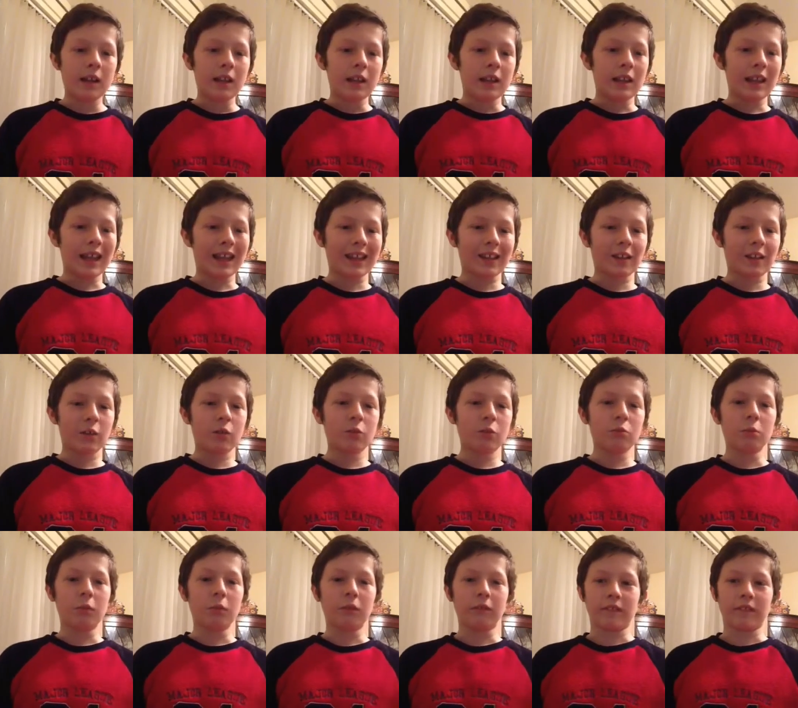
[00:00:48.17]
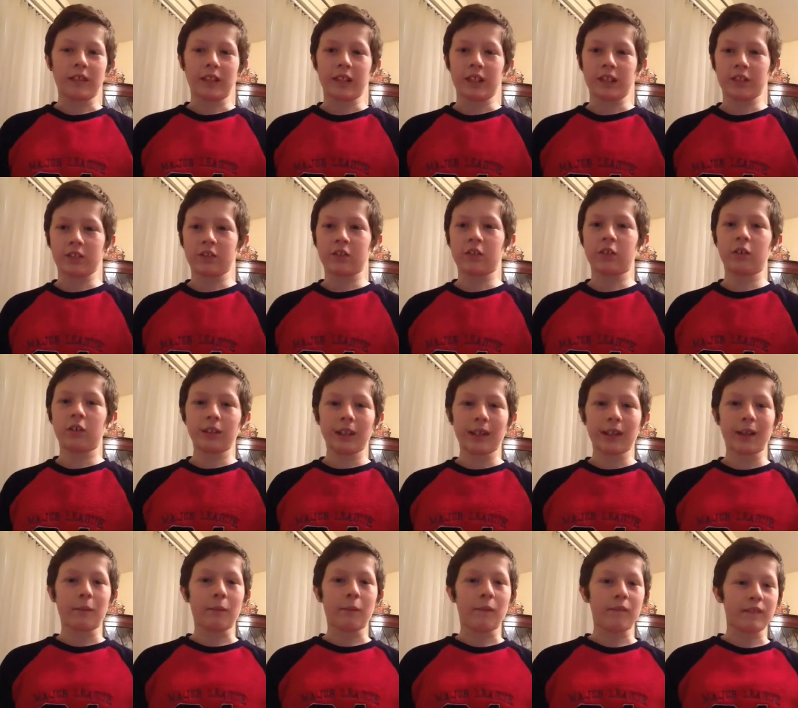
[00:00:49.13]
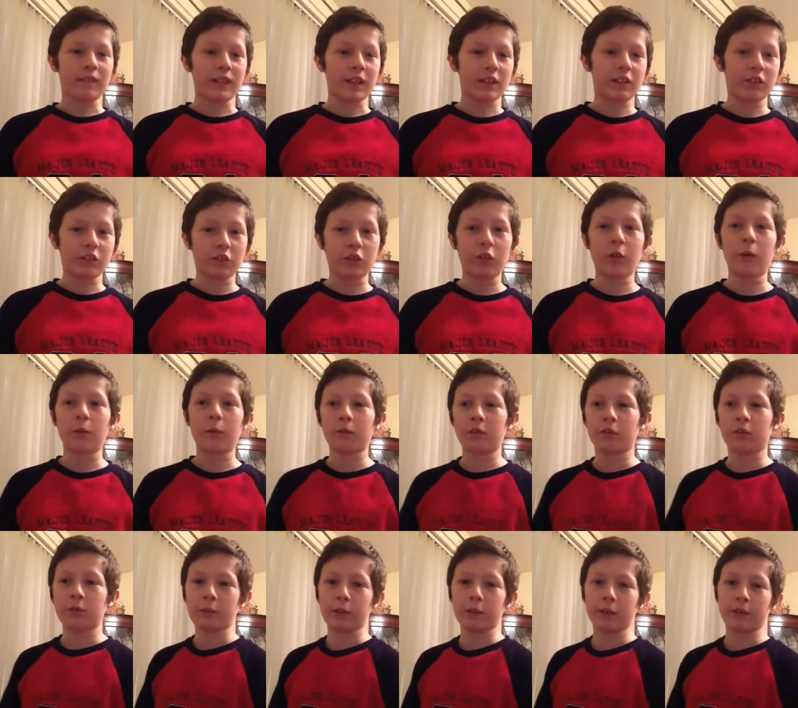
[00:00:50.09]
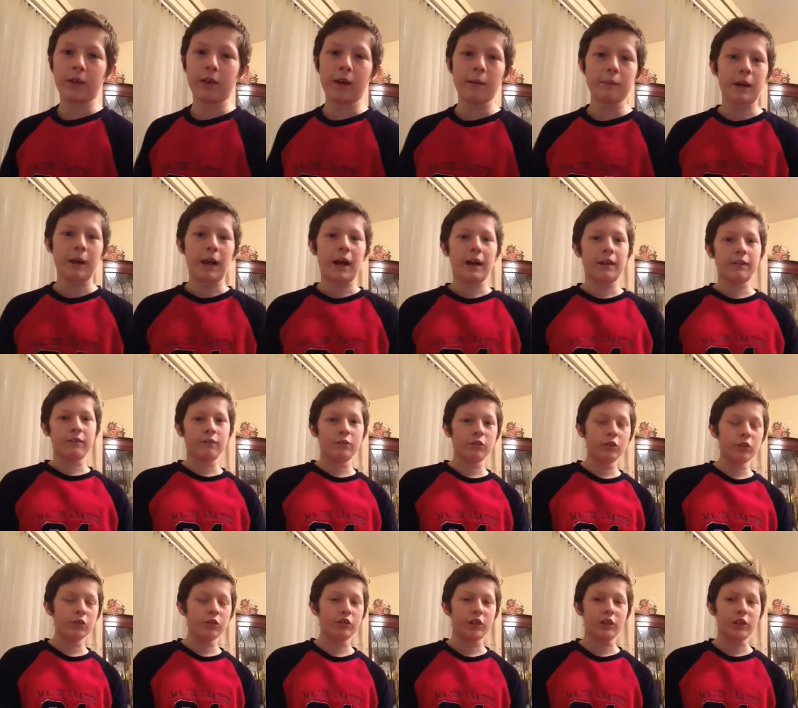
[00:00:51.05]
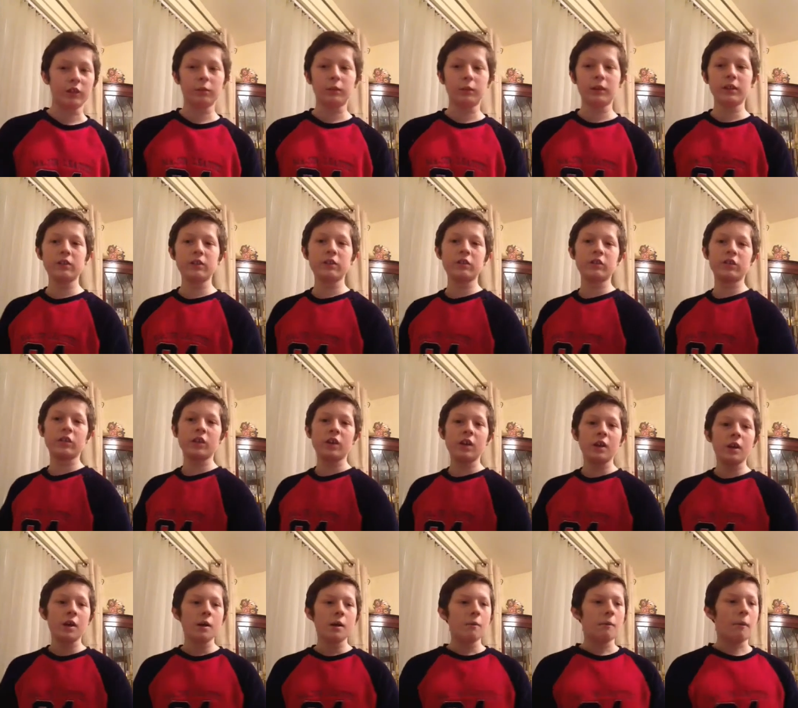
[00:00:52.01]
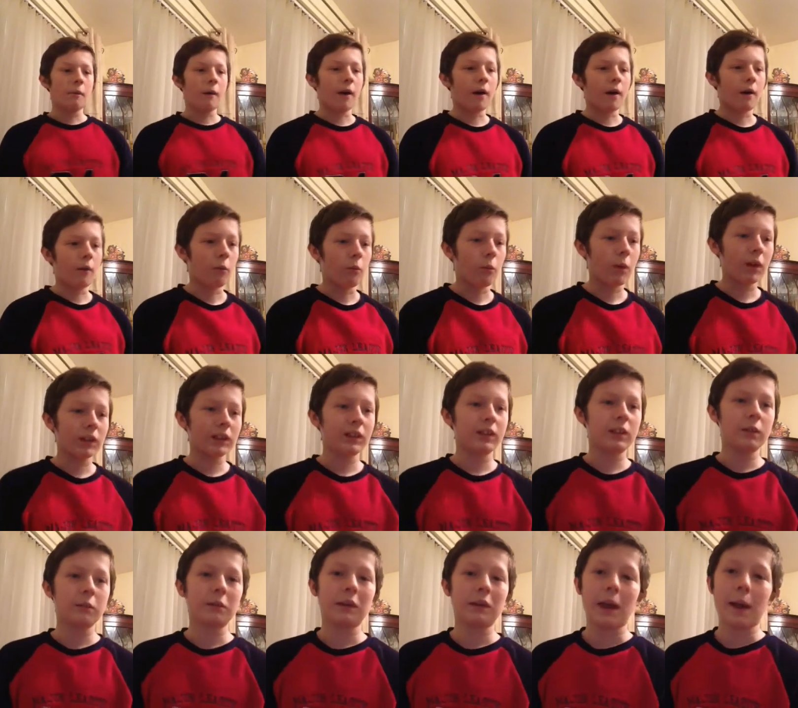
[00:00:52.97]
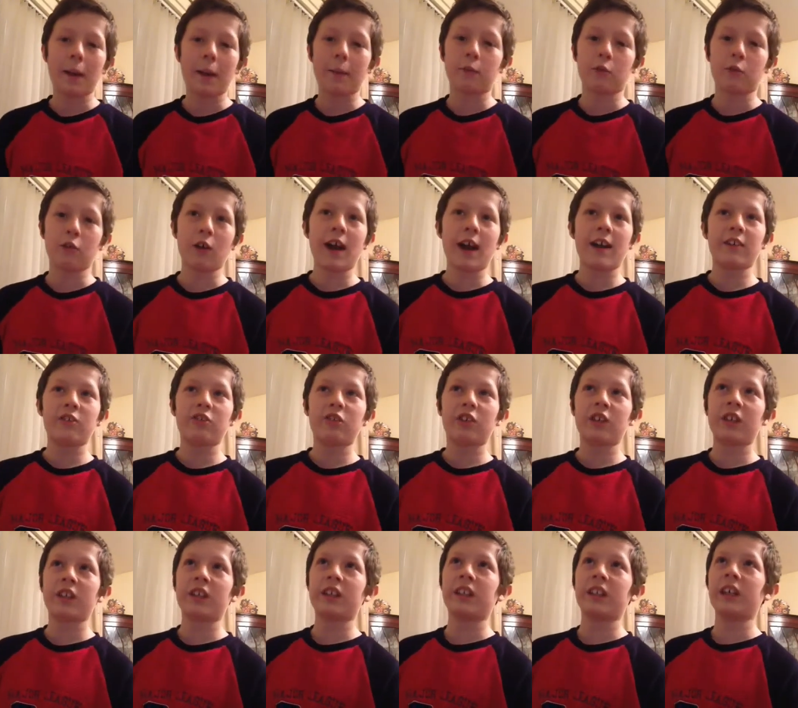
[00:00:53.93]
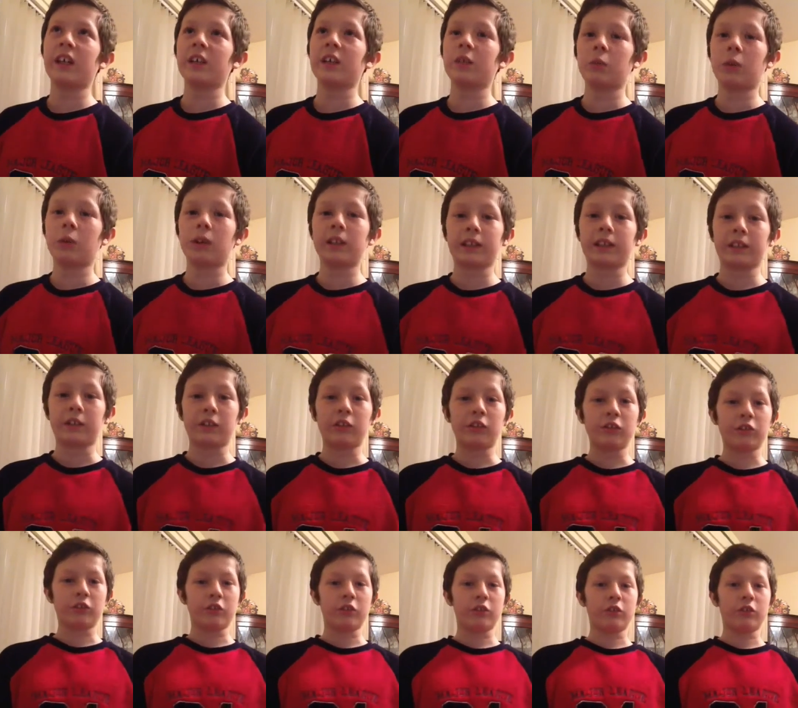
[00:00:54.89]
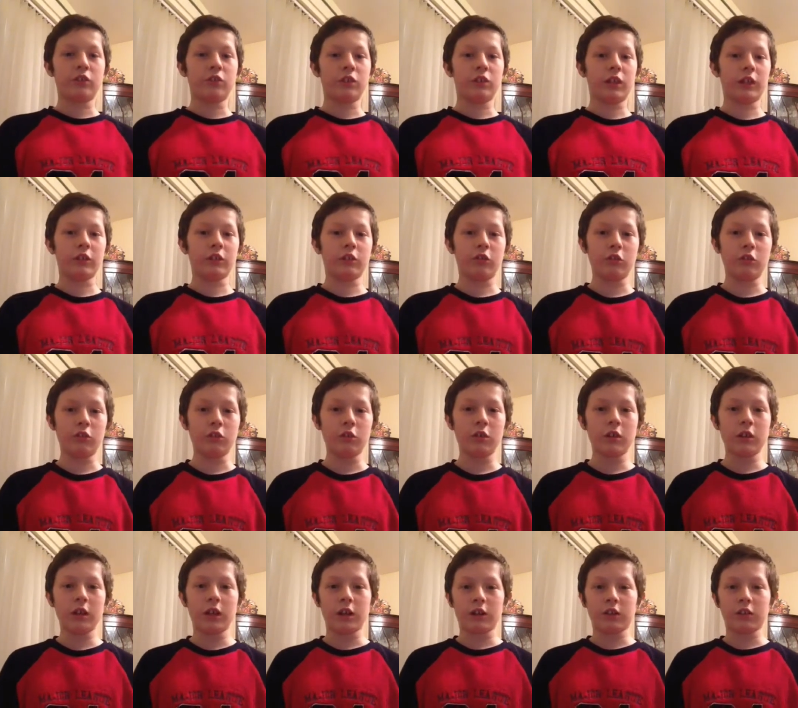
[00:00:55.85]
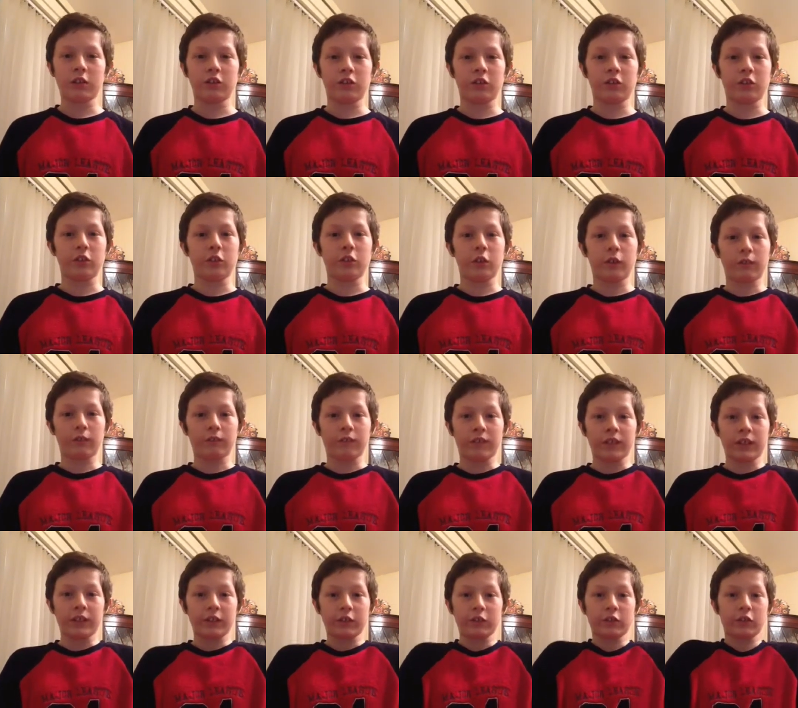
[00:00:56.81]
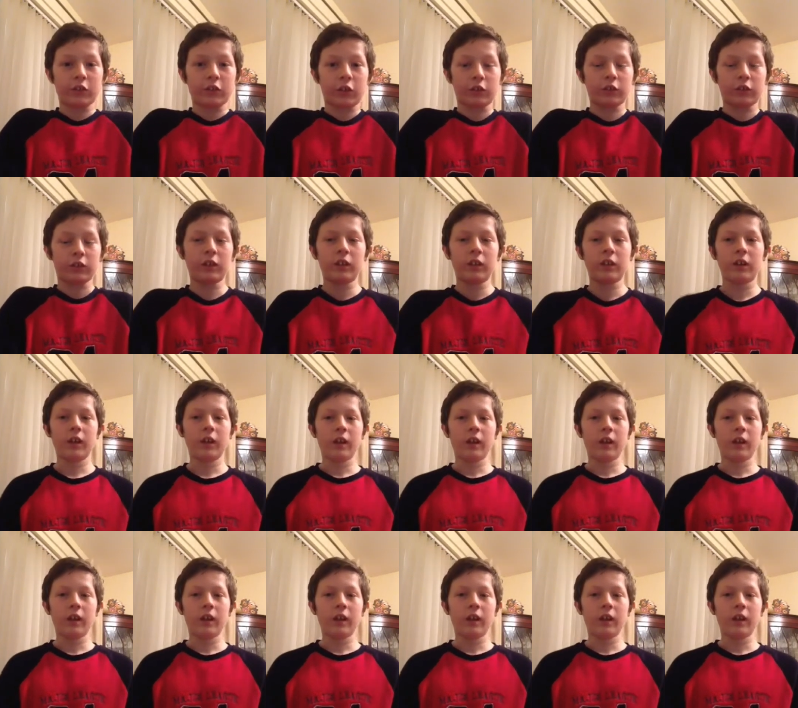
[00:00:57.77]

Lego Movie. It's called Lego Movie. It's a stop motion maker app. I've used other ones, but one of them kept crashing. The other one I couldn't do like two, I couldn't do long videos on.